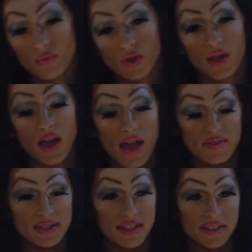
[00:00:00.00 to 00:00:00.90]
I haven't
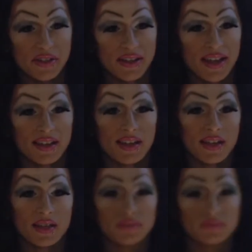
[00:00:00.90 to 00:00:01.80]
seen you
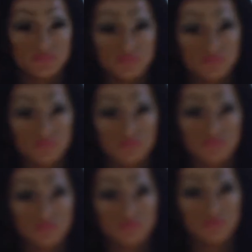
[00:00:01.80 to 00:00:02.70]
lately. Yeah, that's what the
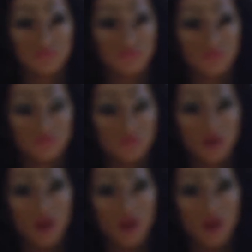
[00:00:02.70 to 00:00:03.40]
glasses are for.